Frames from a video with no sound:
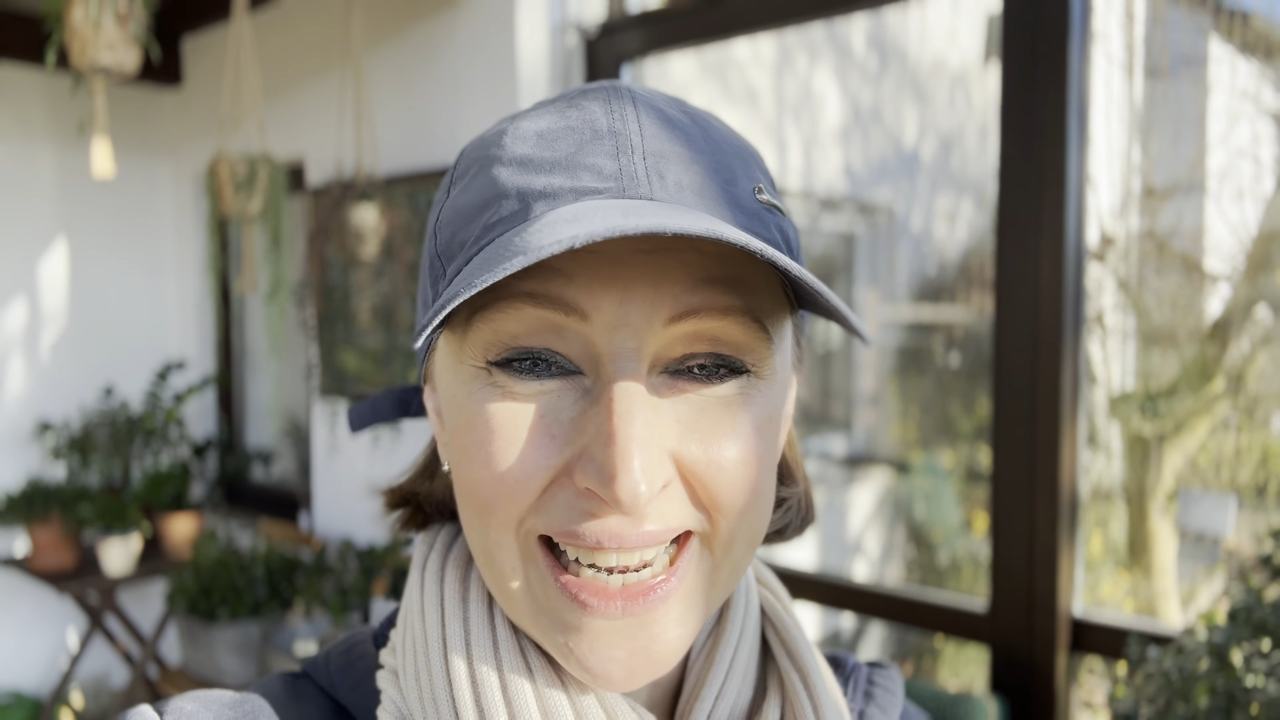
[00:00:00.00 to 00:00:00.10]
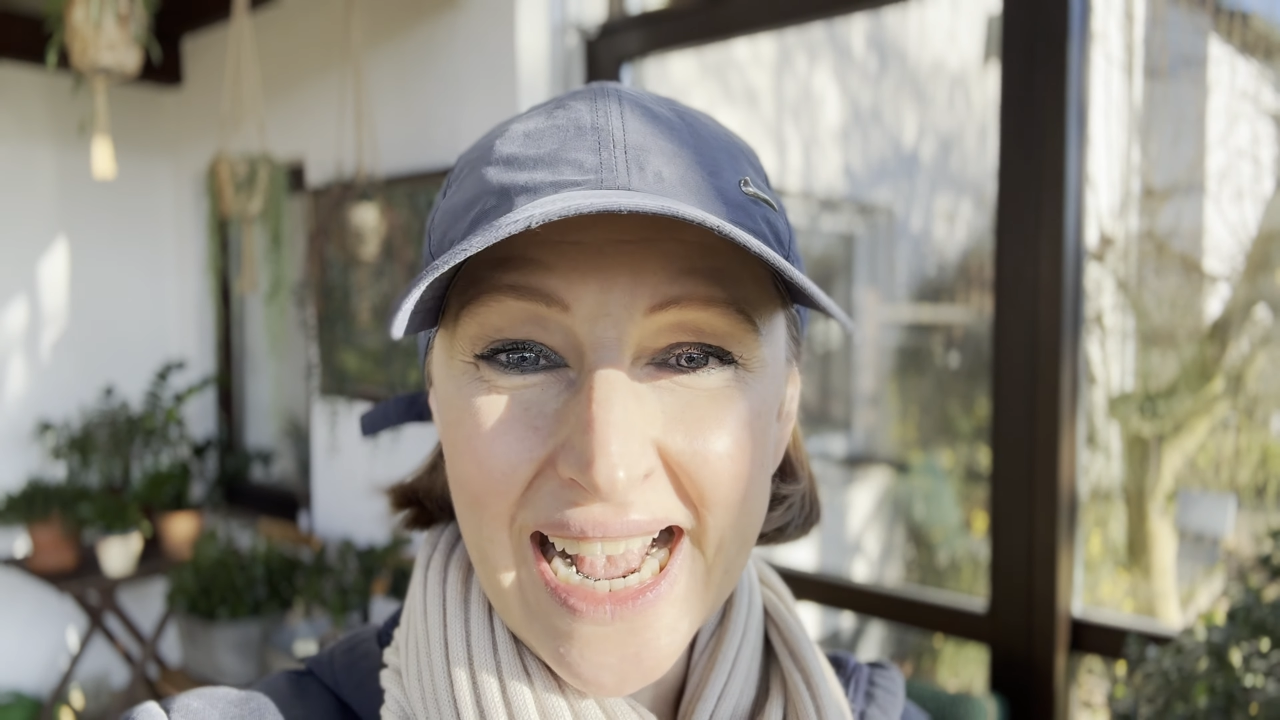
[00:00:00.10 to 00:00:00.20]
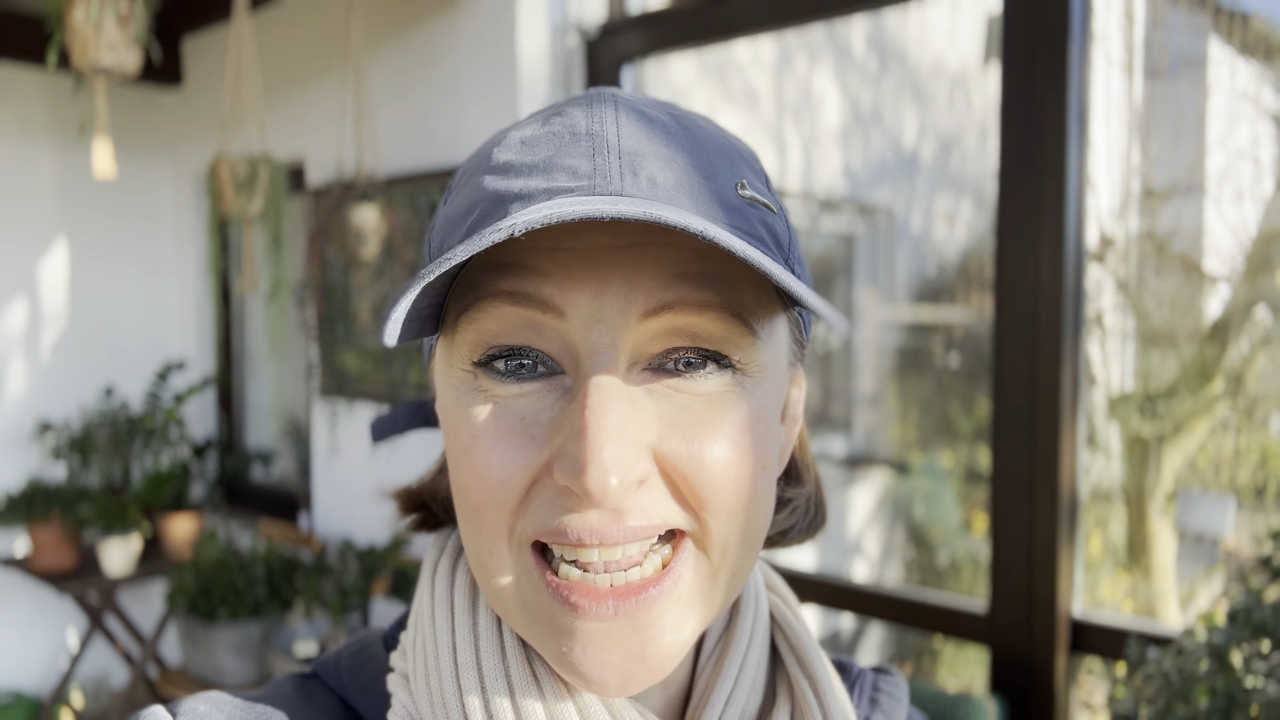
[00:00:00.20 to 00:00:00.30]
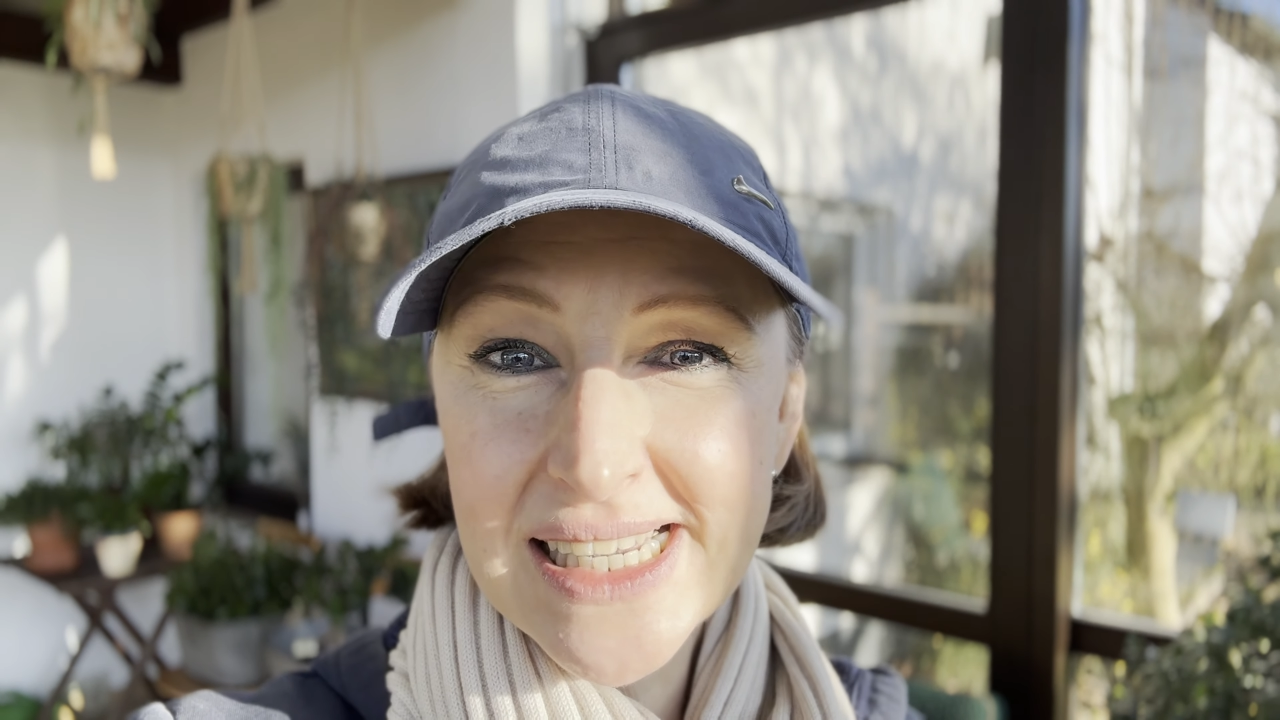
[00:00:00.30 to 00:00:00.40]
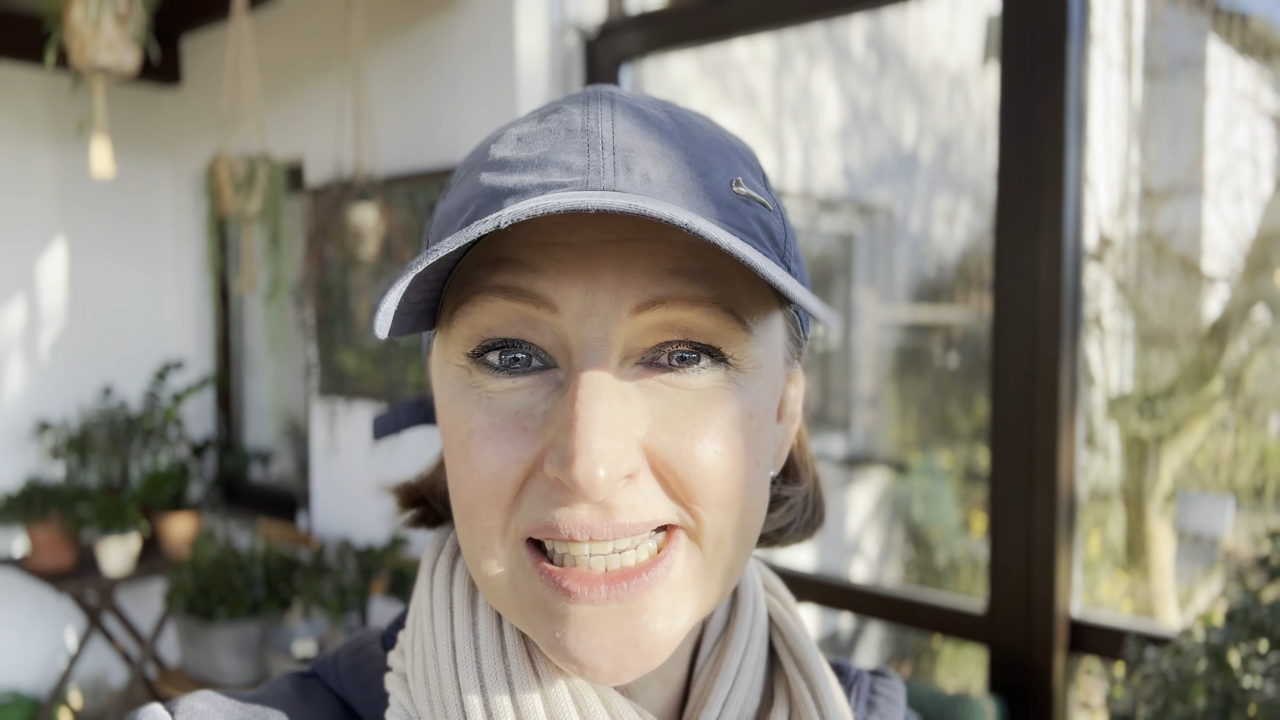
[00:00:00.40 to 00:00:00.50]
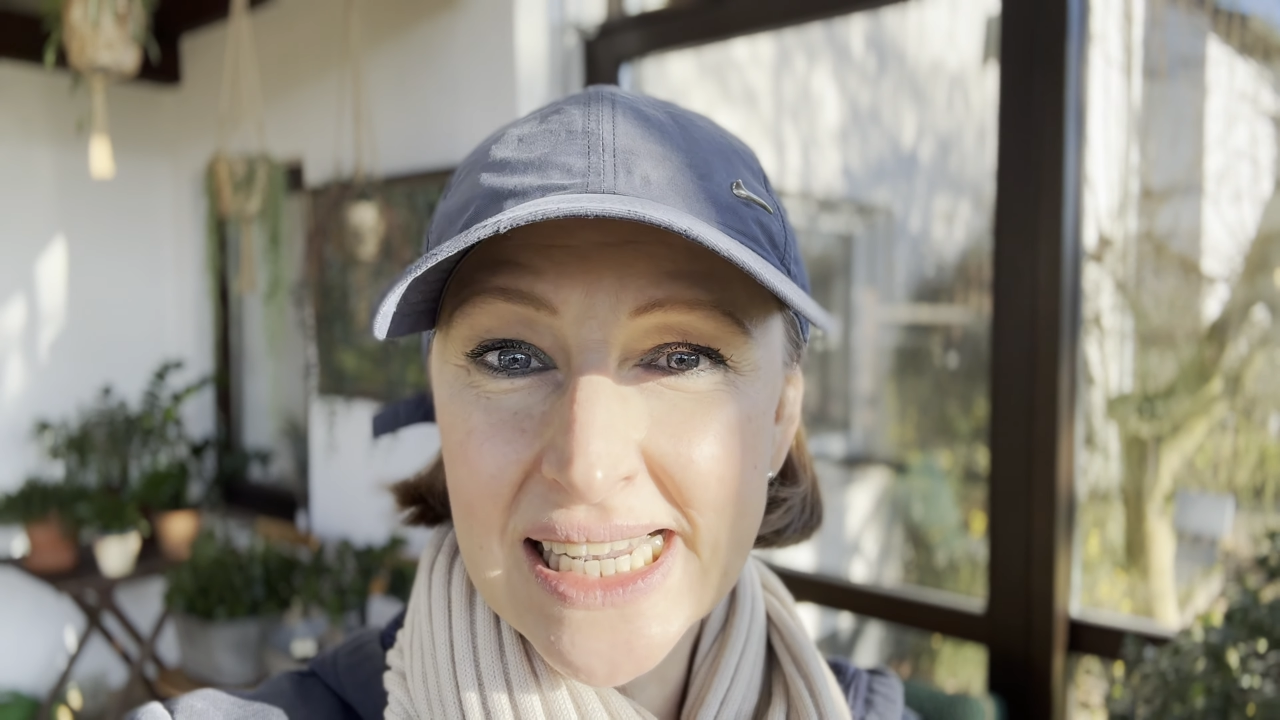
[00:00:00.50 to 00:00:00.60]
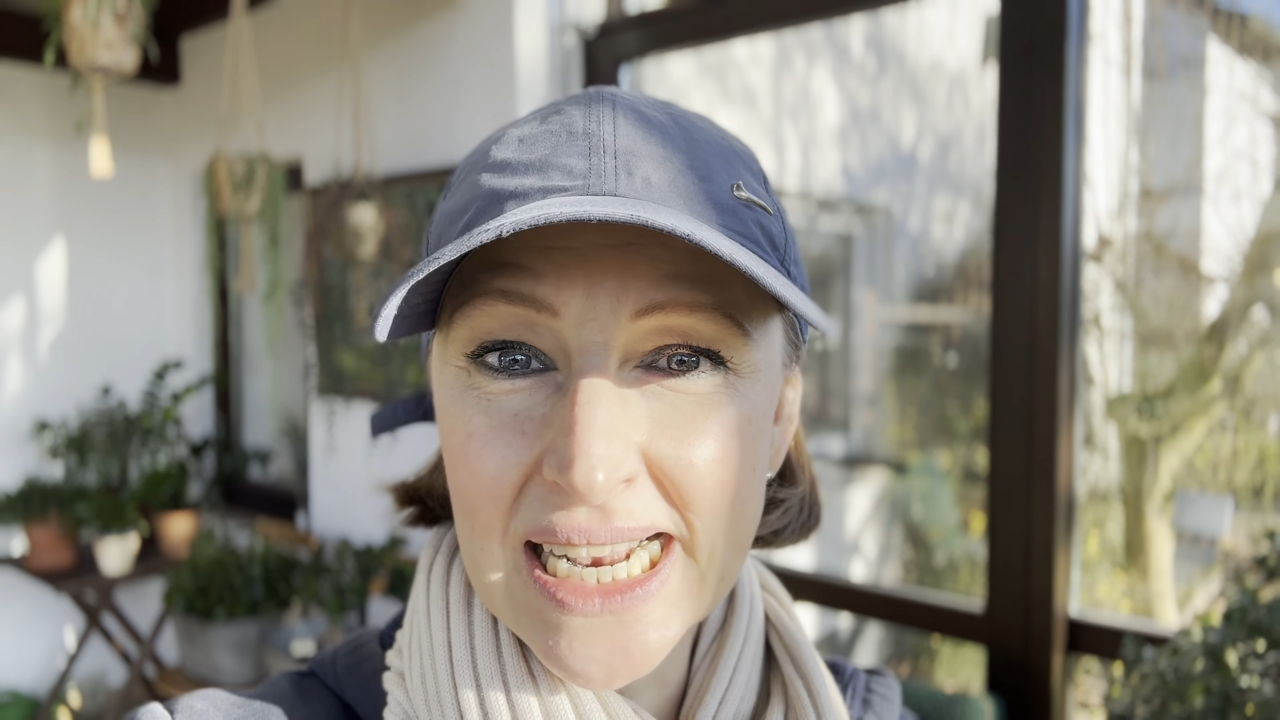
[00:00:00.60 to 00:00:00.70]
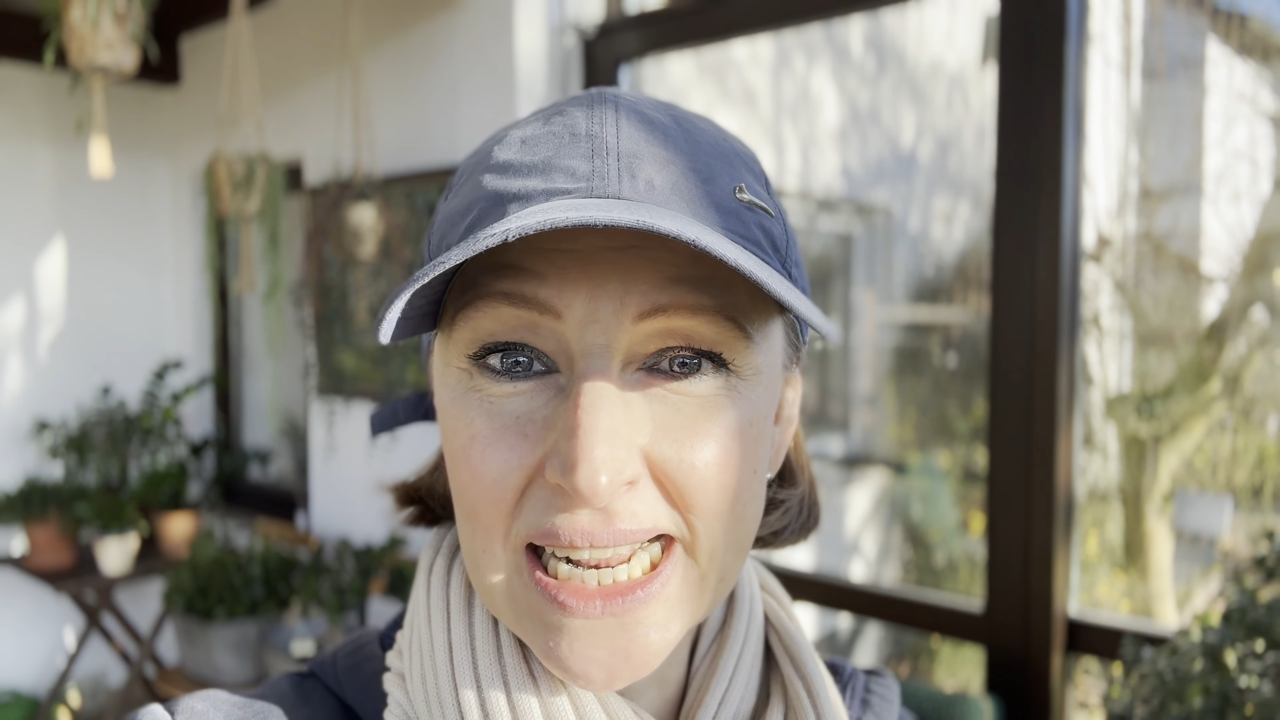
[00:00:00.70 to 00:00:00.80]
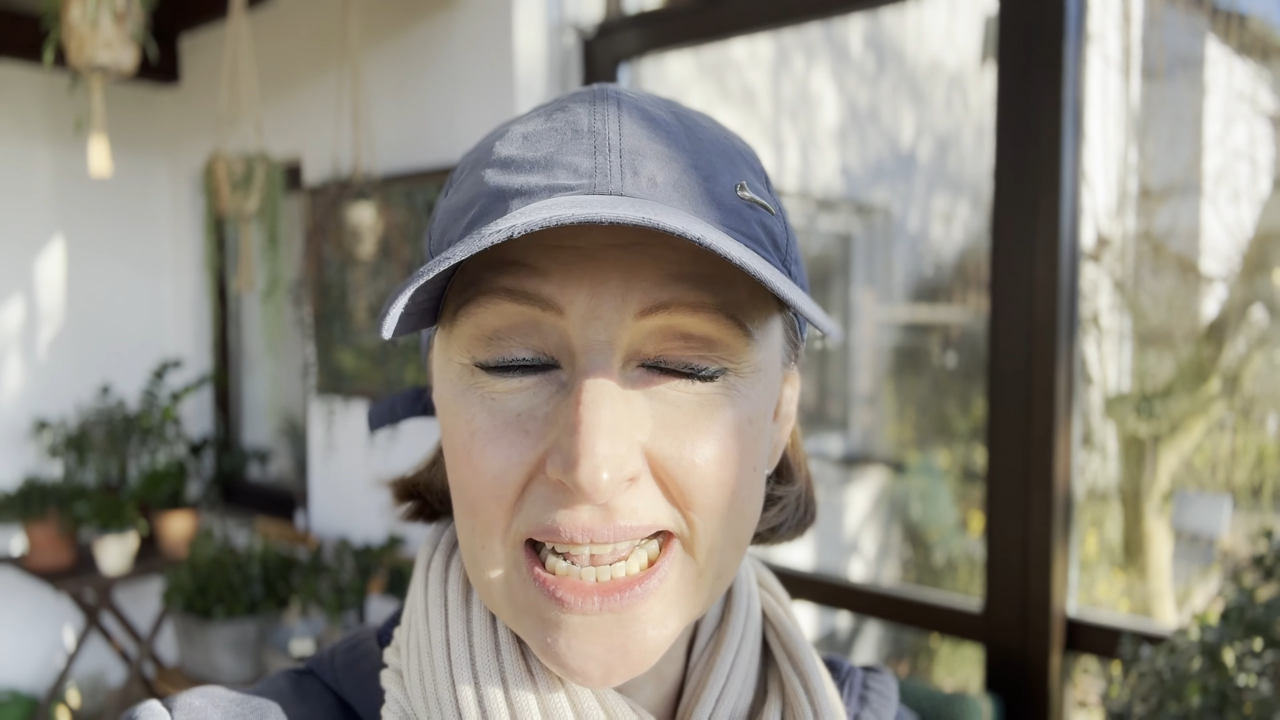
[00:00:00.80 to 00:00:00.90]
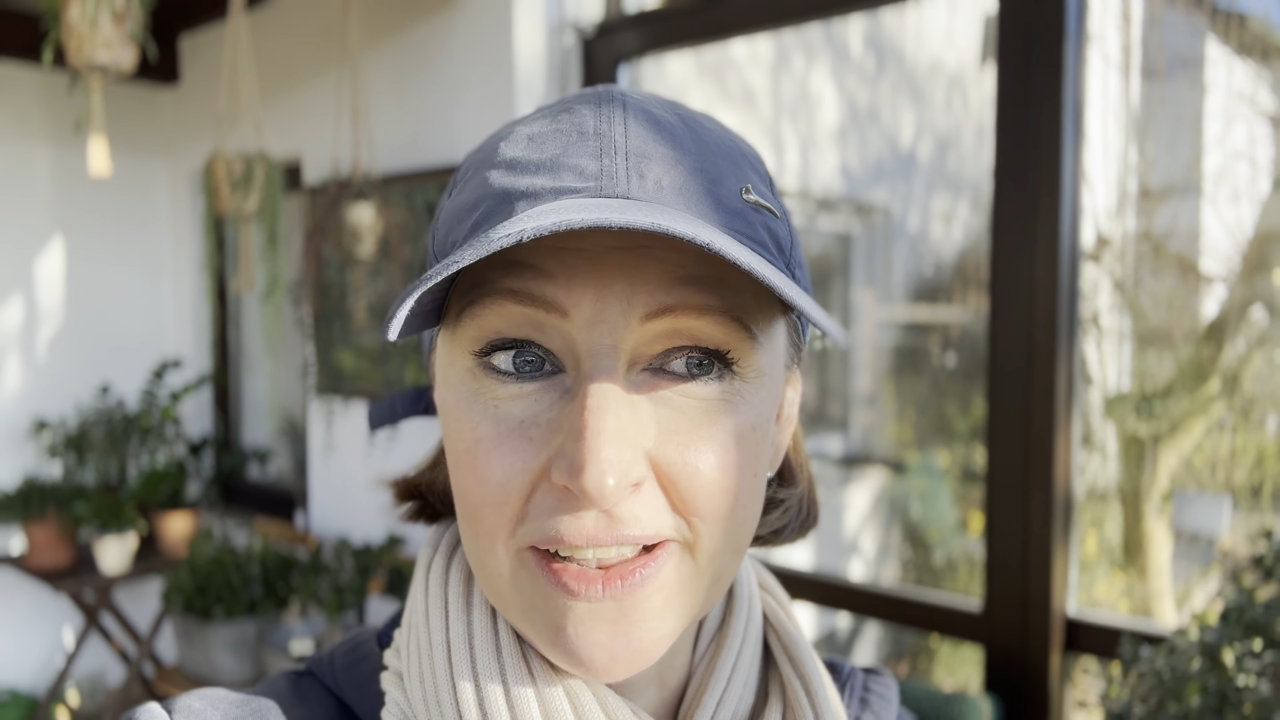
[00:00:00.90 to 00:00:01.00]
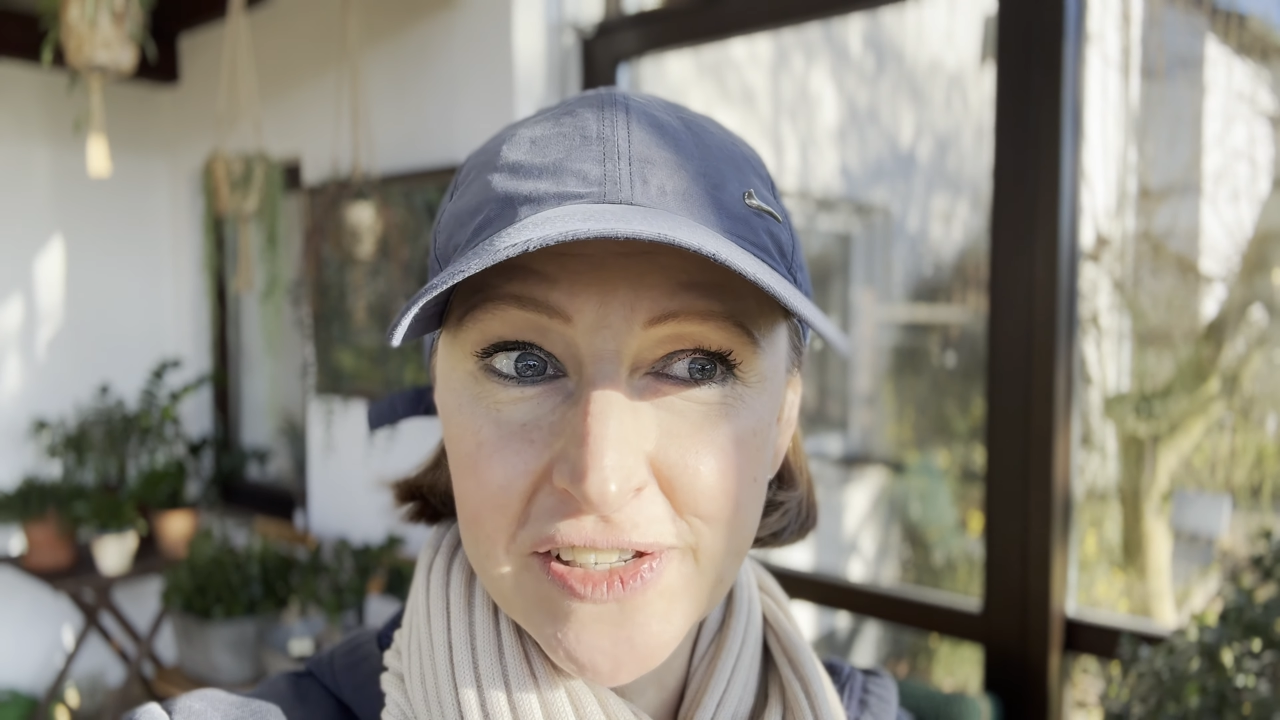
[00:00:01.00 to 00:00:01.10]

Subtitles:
I still have